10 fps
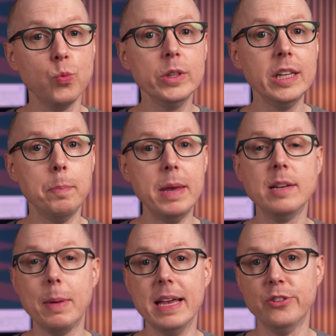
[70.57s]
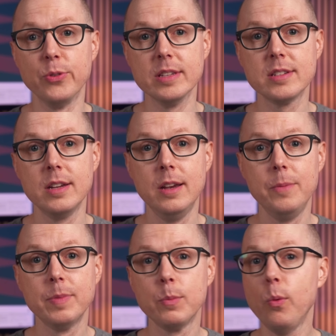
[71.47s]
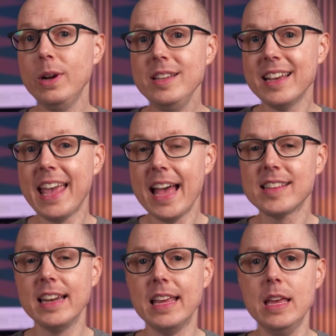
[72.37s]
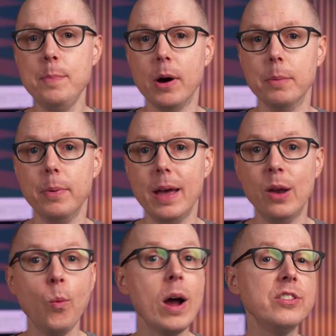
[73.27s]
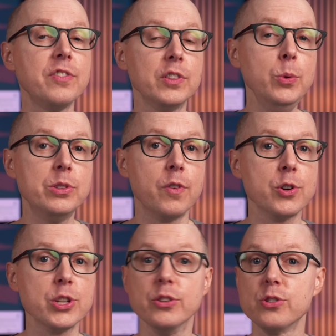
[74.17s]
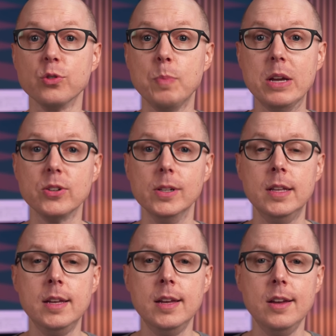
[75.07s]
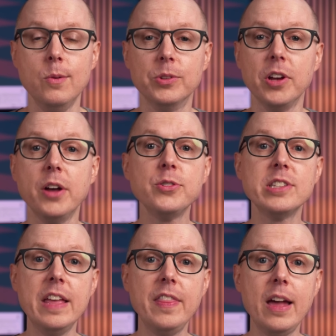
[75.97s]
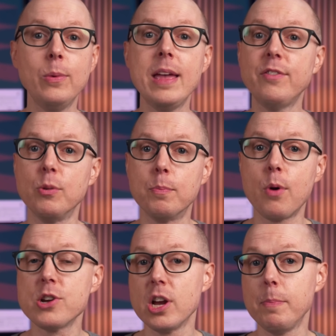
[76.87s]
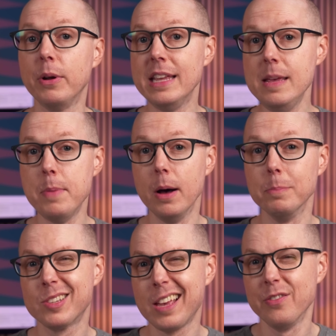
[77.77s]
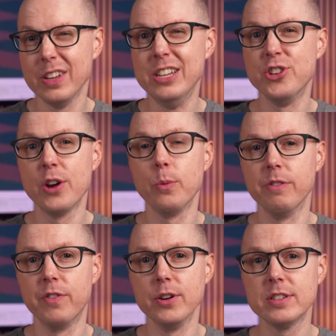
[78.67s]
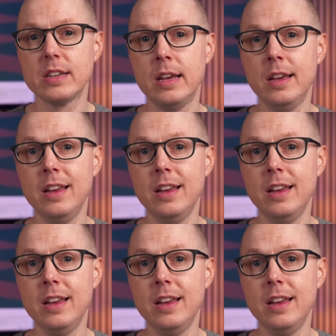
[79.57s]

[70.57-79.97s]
really piqued my interest. But what is a cascading heat pump, and why is Fluid's version so special? Well, to understand that, we have to brush up on heat pumps kind of in general first.